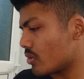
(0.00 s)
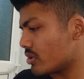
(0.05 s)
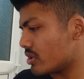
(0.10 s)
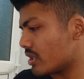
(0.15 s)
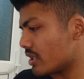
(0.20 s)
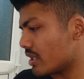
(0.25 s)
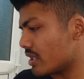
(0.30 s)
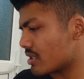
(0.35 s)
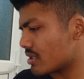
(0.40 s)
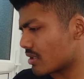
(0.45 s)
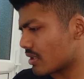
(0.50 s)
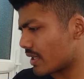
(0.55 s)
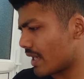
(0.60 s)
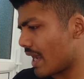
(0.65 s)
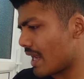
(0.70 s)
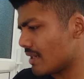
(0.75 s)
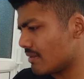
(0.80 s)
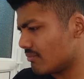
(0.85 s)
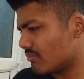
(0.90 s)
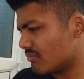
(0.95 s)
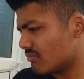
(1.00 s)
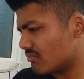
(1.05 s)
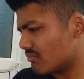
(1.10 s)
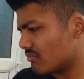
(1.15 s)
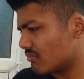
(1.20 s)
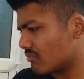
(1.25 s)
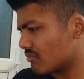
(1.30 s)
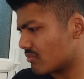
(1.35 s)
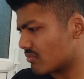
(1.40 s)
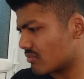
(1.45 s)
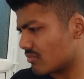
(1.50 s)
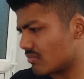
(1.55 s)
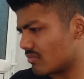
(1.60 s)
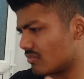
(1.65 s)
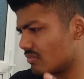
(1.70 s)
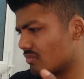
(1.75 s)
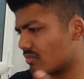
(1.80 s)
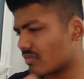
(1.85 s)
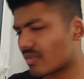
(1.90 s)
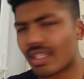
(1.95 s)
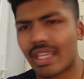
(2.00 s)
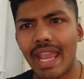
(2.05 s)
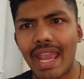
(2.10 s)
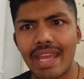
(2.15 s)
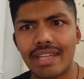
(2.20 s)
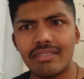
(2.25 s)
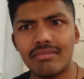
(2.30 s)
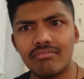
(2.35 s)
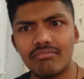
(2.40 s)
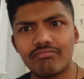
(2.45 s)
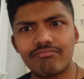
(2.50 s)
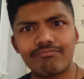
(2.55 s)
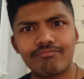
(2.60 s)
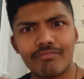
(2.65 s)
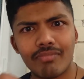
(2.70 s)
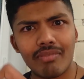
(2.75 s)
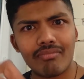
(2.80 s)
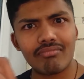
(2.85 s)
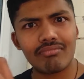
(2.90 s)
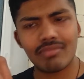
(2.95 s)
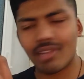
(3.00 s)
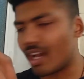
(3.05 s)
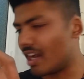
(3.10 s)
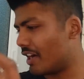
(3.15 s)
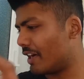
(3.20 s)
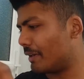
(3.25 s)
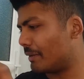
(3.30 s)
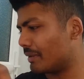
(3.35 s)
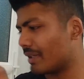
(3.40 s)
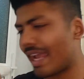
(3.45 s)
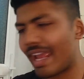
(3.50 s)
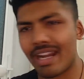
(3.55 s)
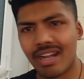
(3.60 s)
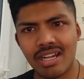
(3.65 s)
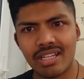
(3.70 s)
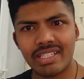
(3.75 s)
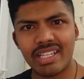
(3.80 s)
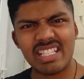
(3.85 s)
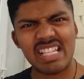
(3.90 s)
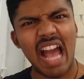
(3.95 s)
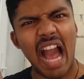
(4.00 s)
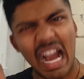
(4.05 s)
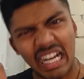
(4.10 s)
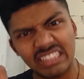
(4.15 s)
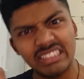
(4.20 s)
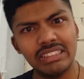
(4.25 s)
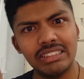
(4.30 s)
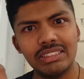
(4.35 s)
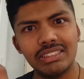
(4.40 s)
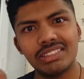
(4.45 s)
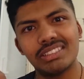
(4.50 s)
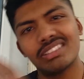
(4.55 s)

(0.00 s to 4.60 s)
Oh shit, is can can uh, Eren just uh,